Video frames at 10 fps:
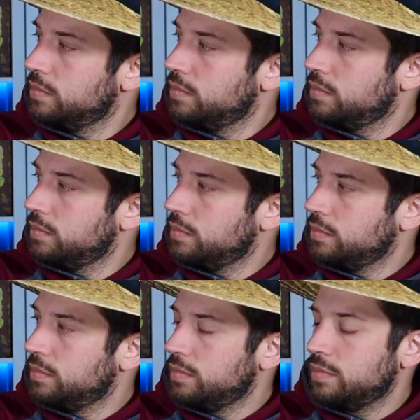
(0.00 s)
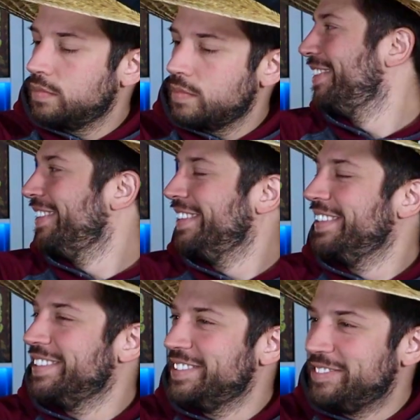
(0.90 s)

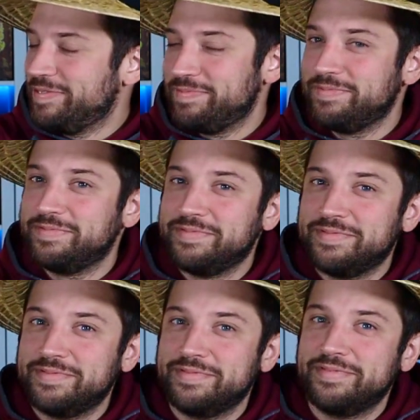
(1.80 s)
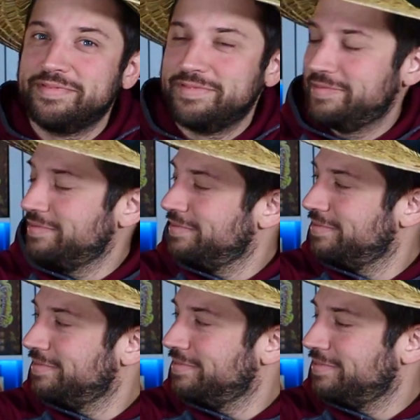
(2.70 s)

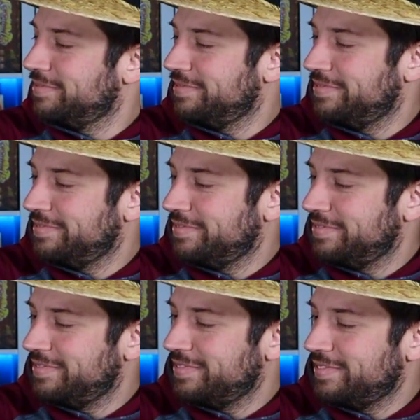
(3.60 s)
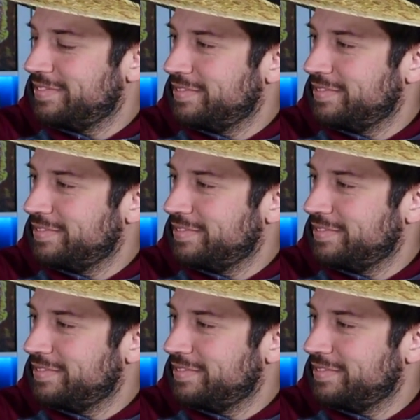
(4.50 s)
(not speaking)